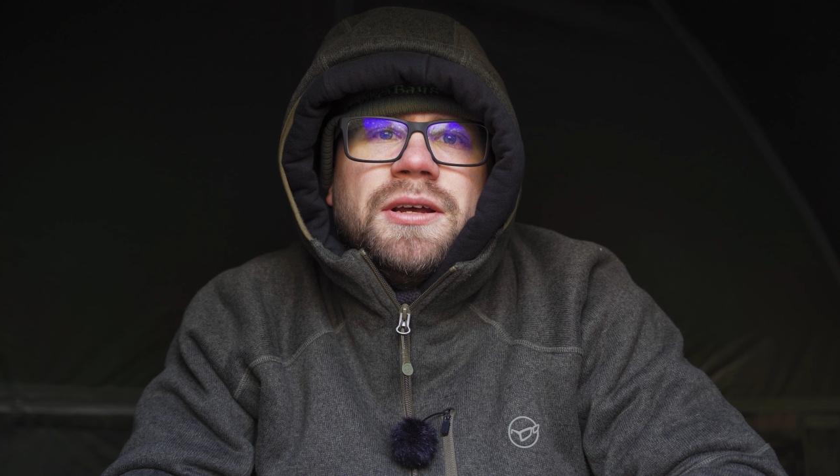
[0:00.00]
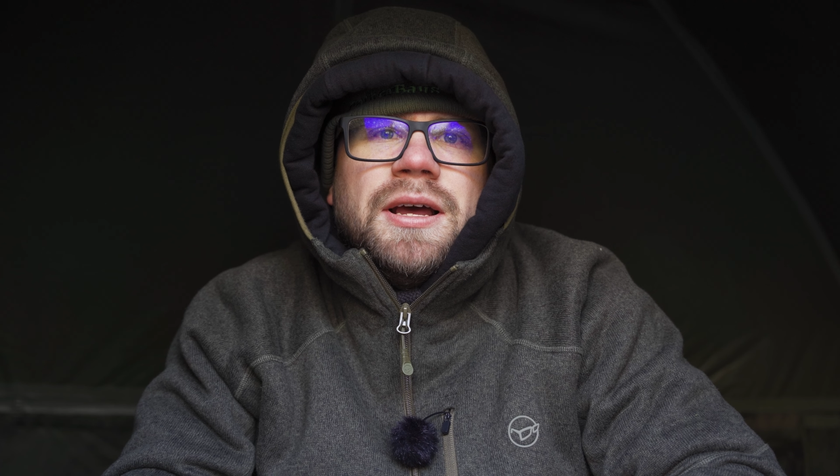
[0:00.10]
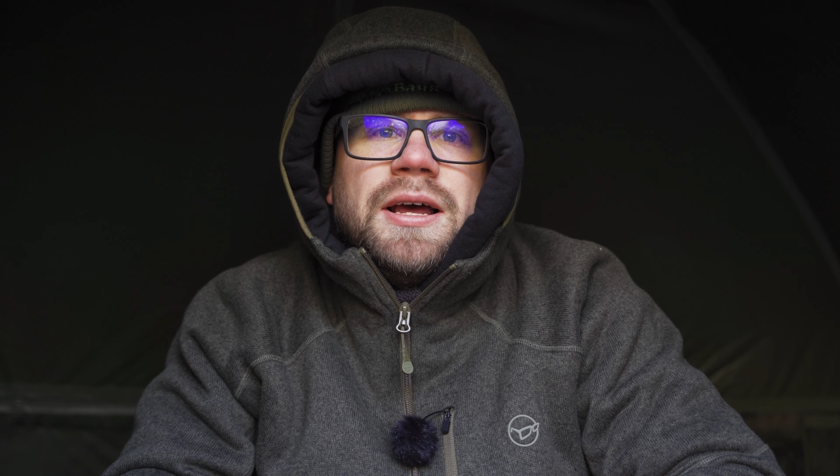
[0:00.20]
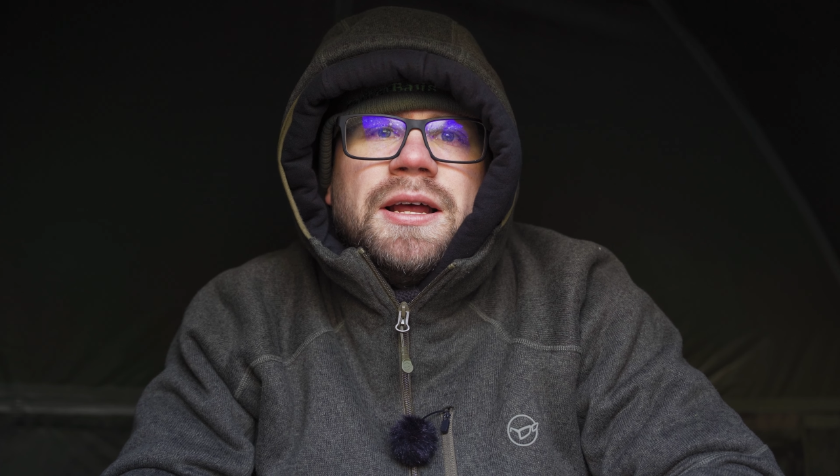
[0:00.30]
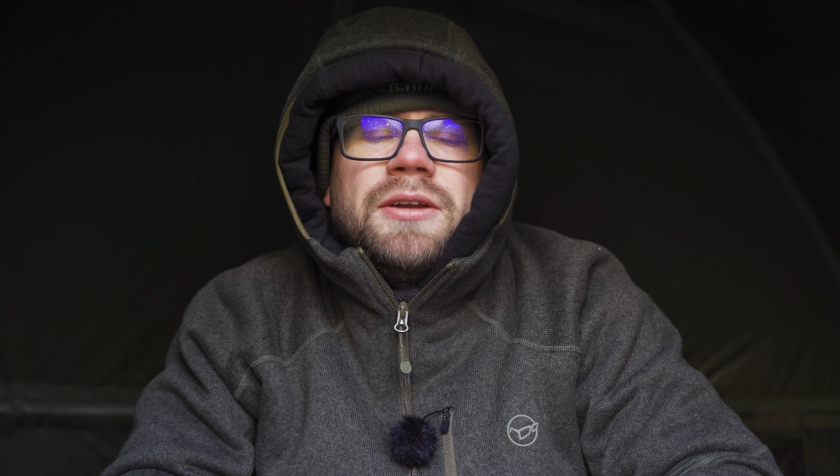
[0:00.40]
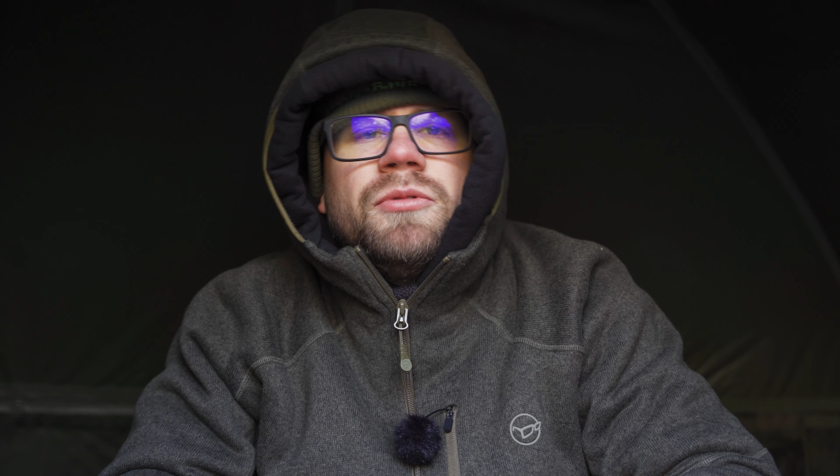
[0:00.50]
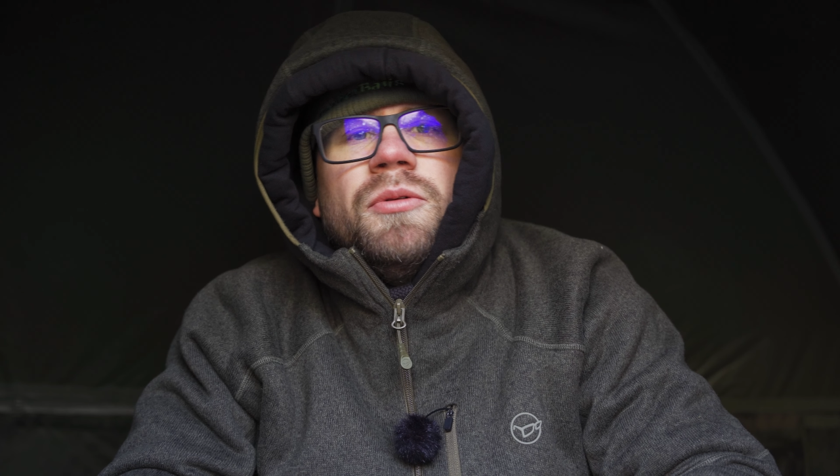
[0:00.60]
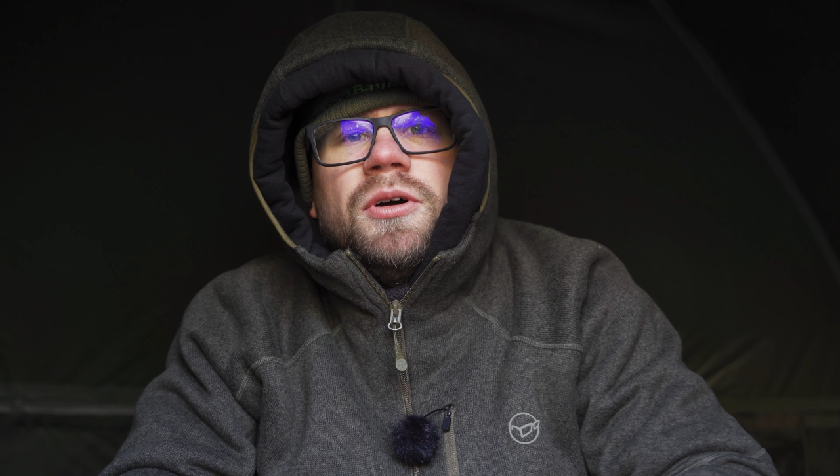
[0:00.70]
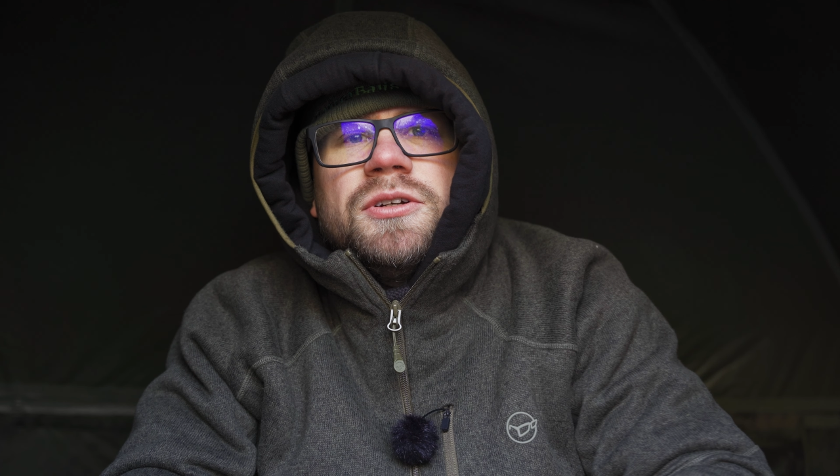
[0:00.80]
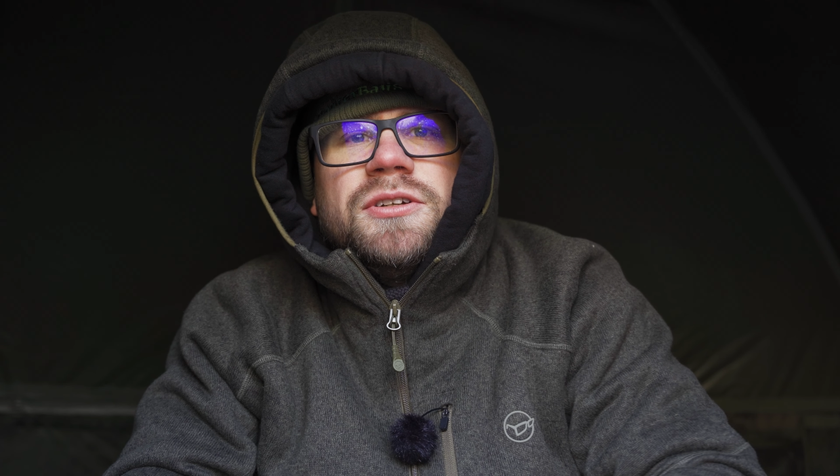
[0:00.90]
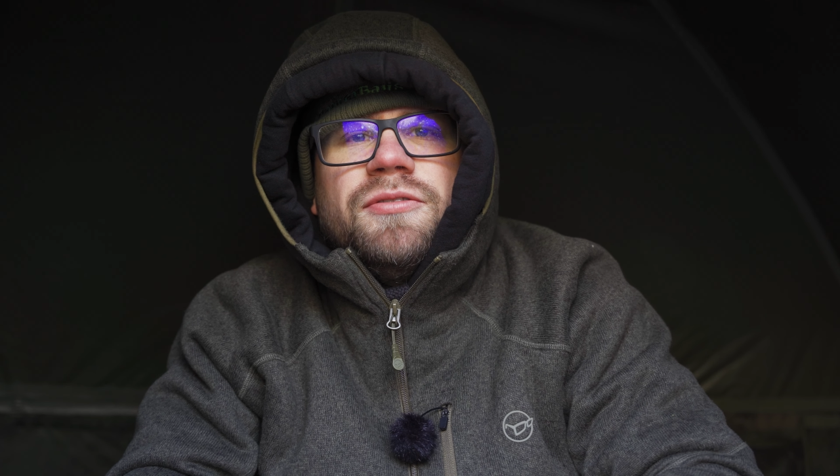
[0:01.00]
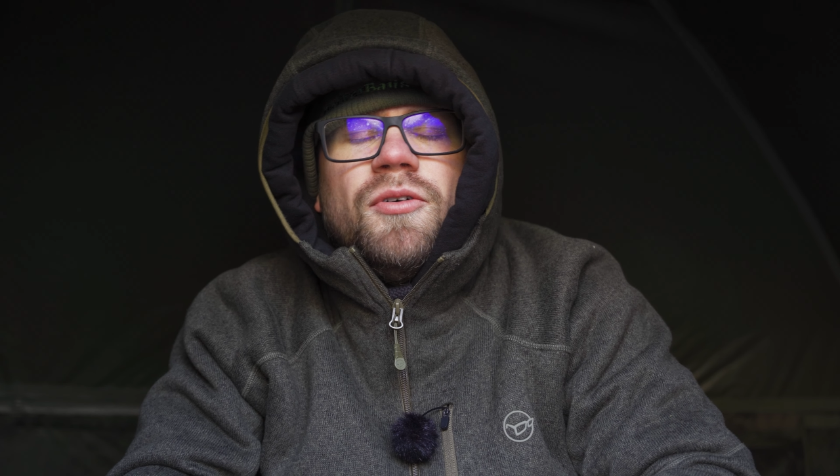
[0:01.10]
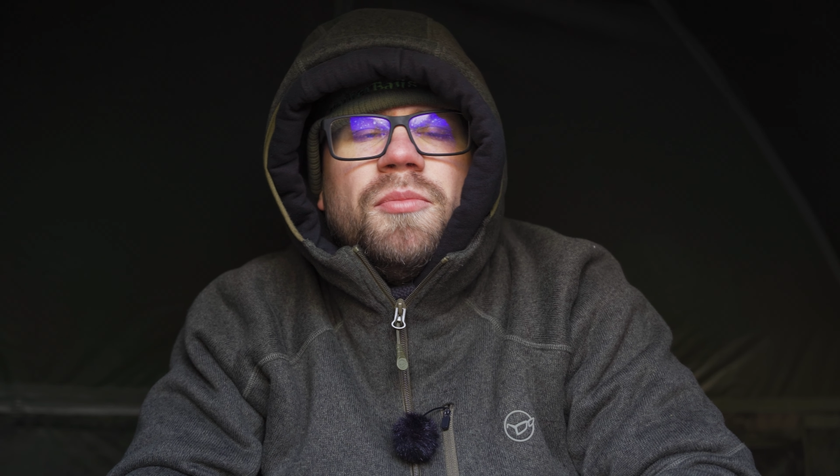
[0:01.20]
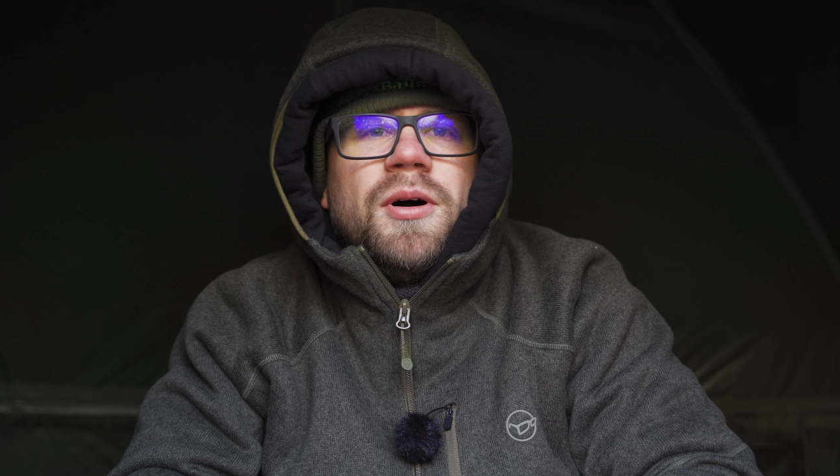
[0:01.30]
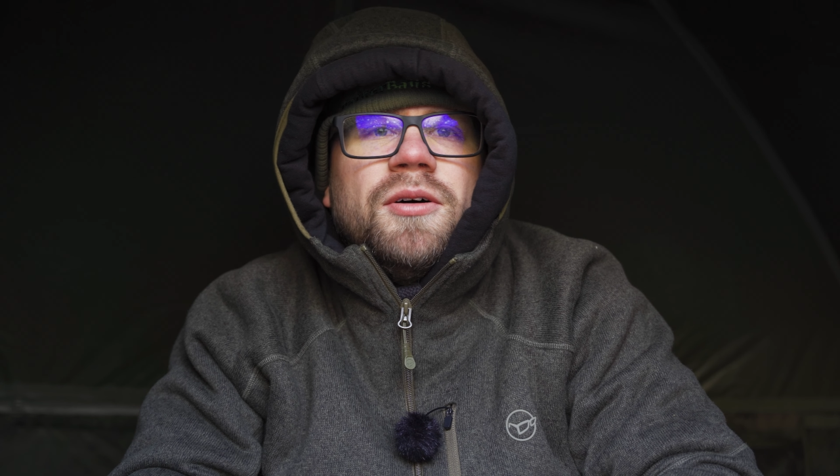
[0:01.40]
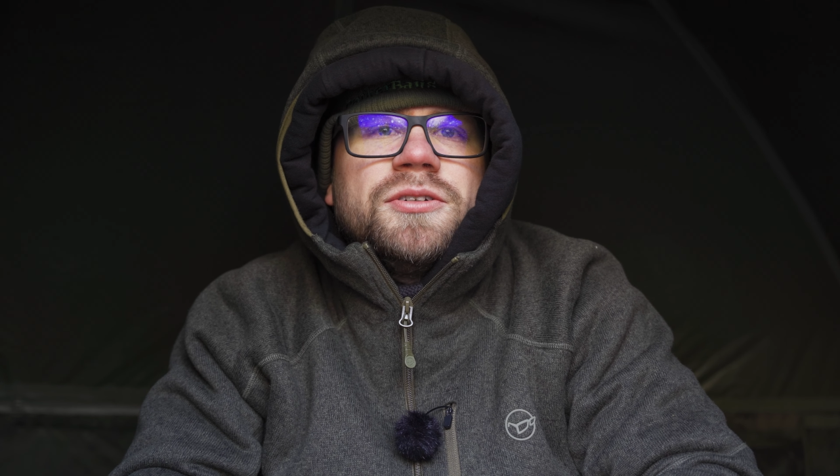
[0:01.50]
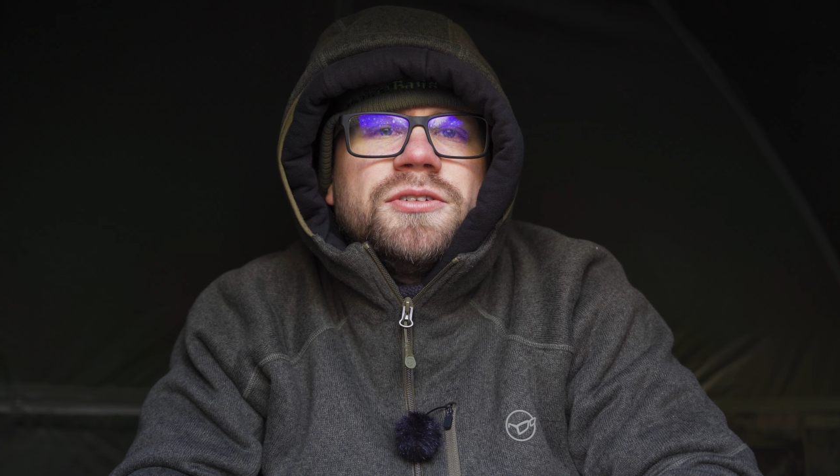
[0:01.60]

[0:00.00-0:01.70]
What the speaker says: and we watched the football and